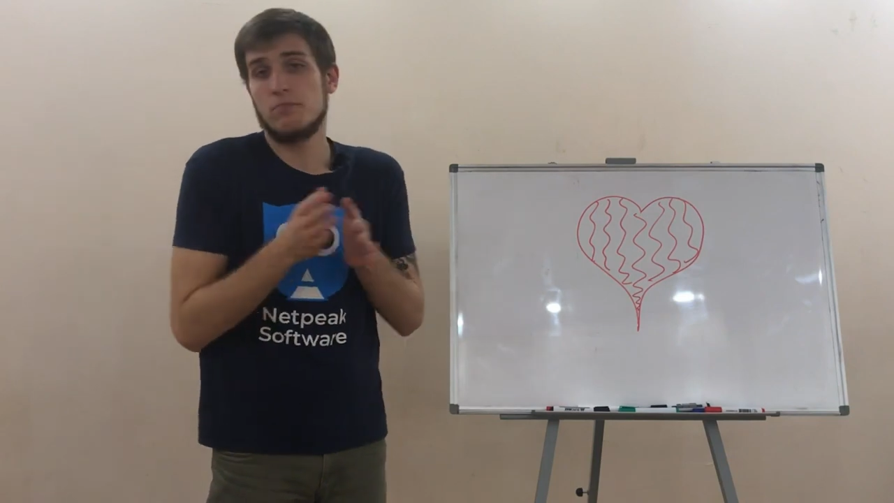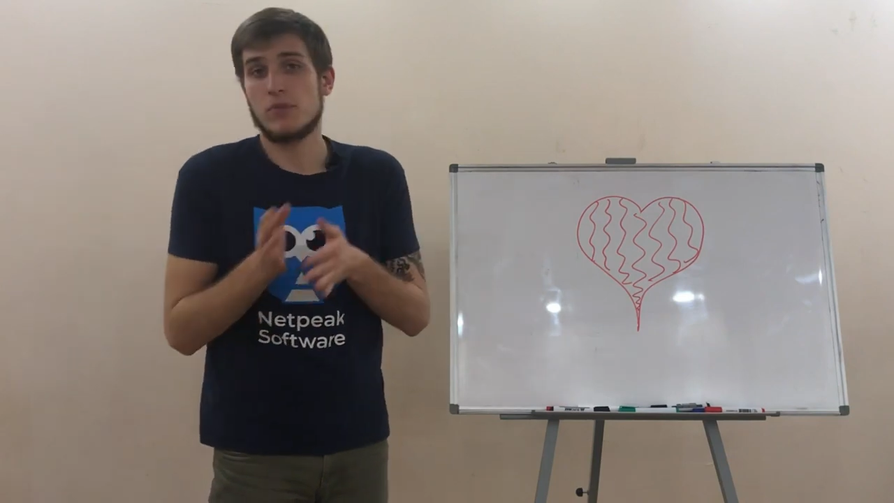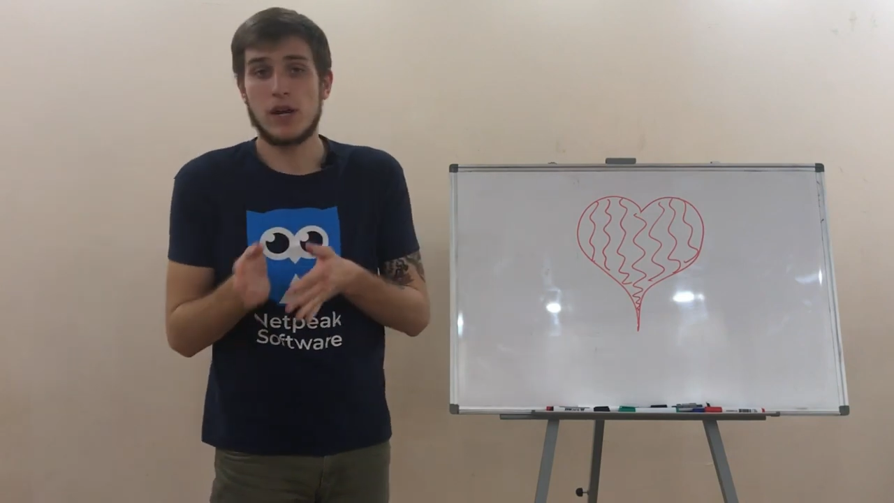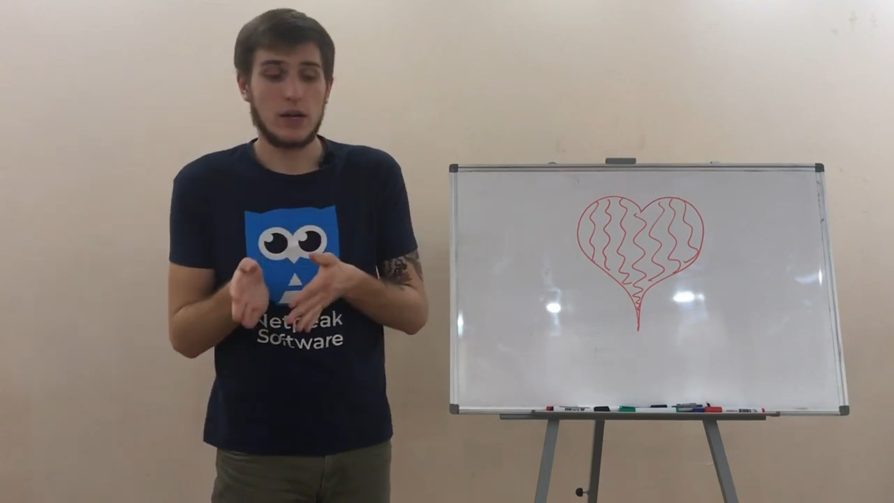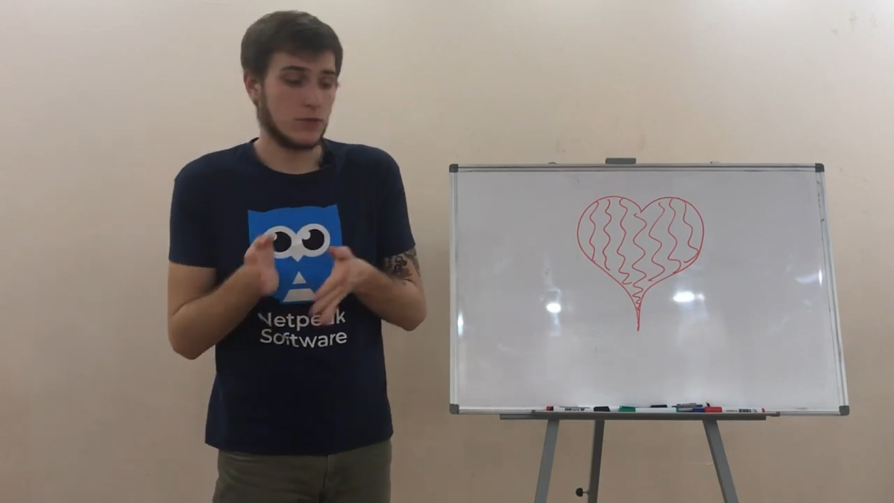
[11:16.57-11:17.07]

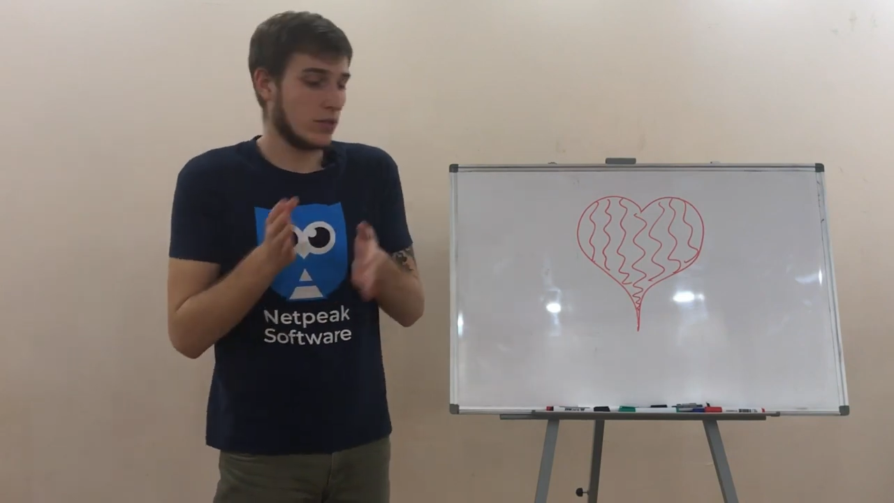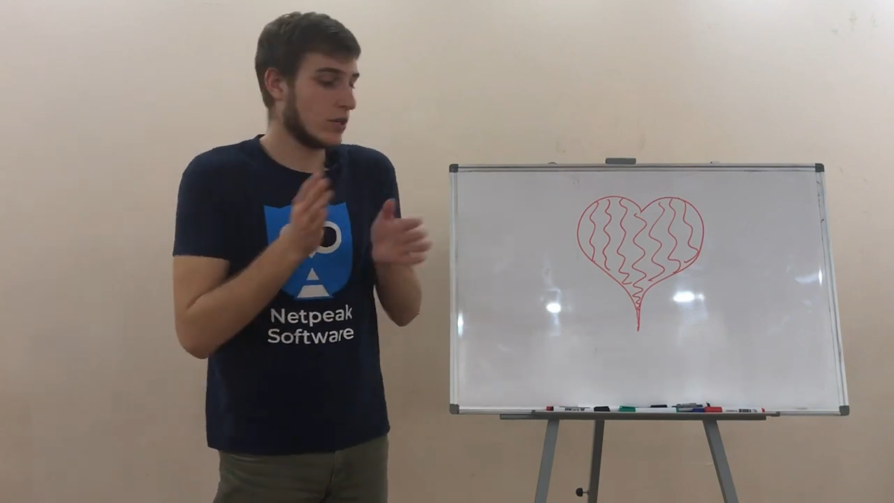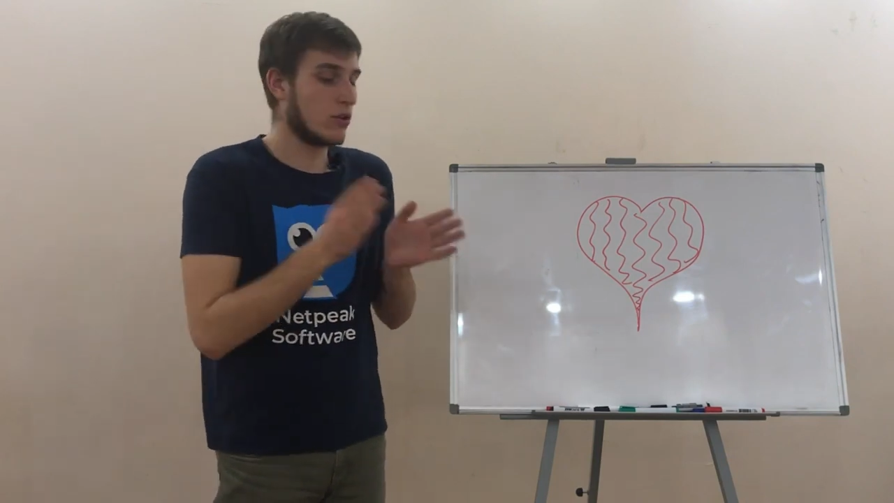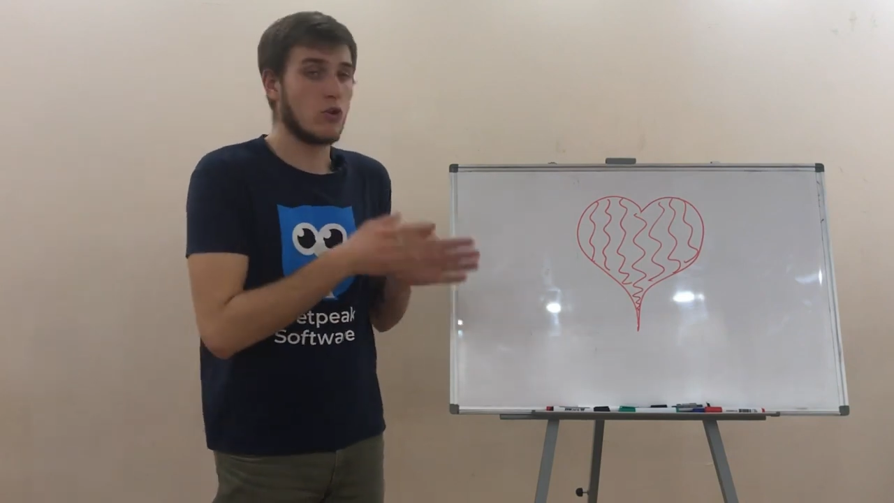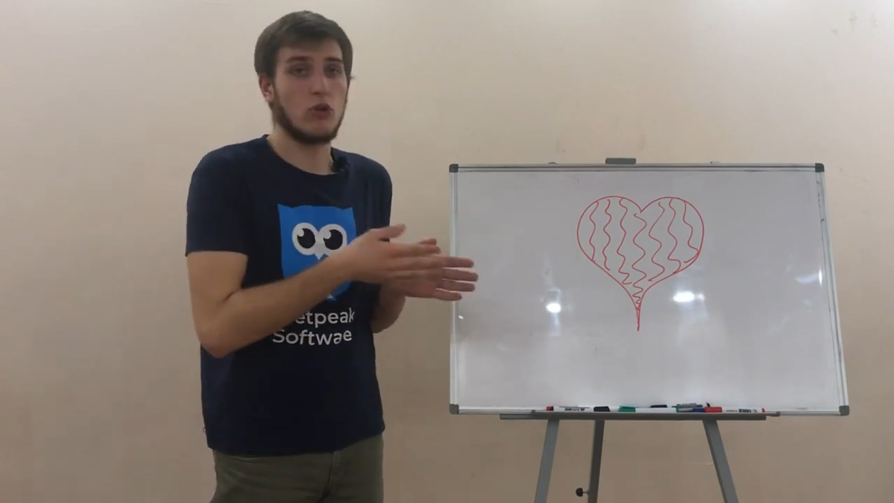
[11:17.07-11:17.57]
browser,
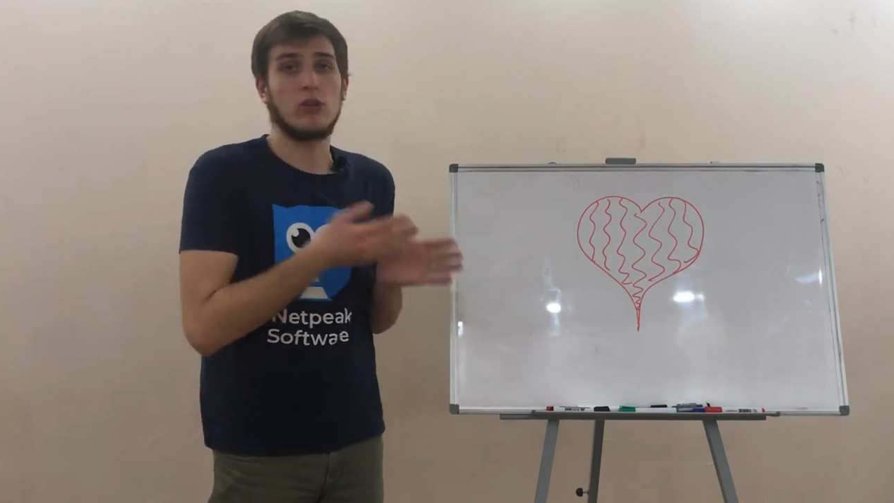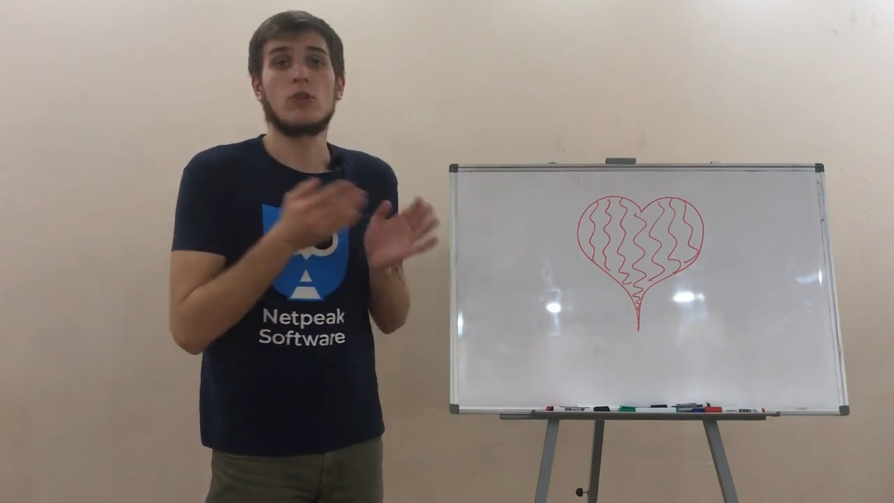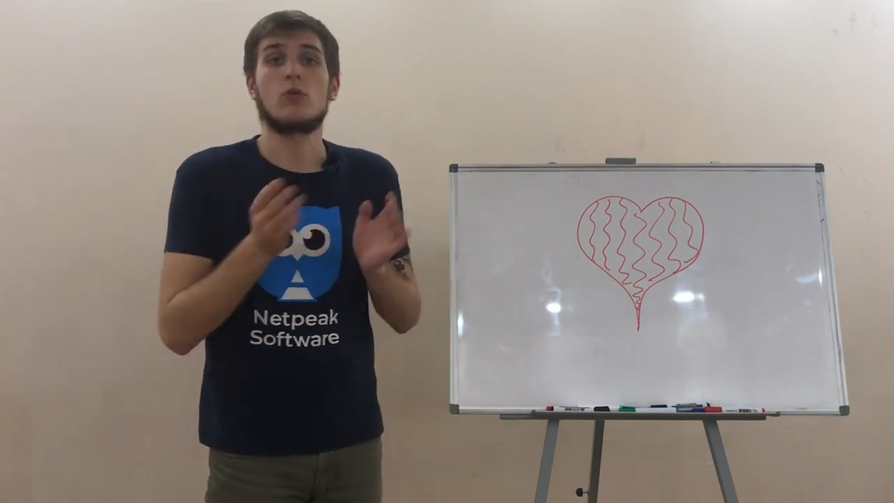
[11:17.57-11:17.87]
crawler,